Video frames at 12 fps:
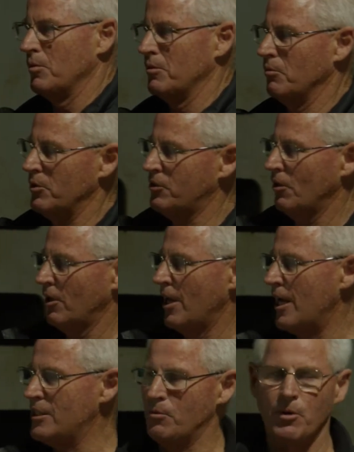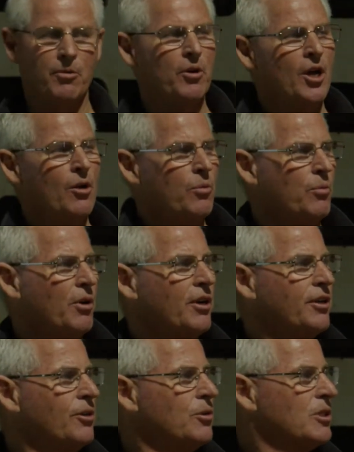we're sort of lazy. We
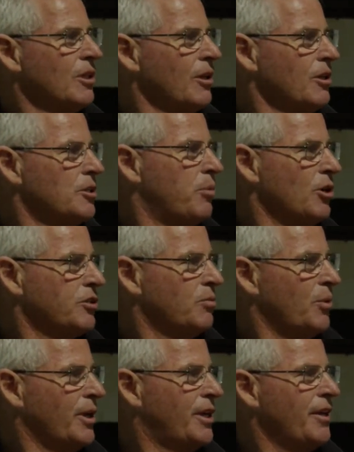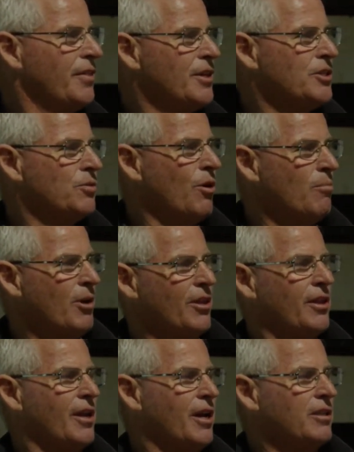want to do as little as possible. We get this right,
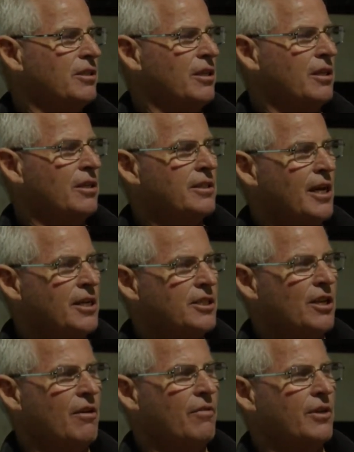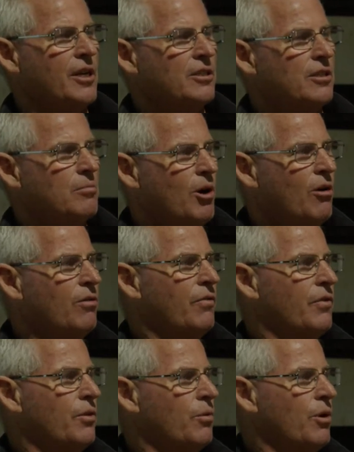Mother Nature takes over and does the bulk
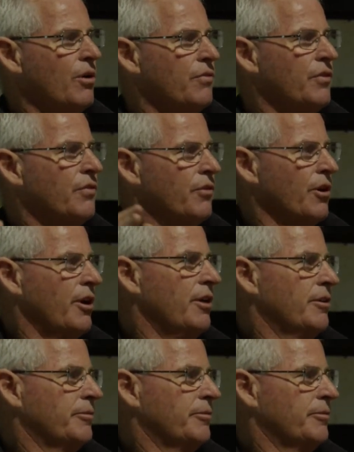of the work for free.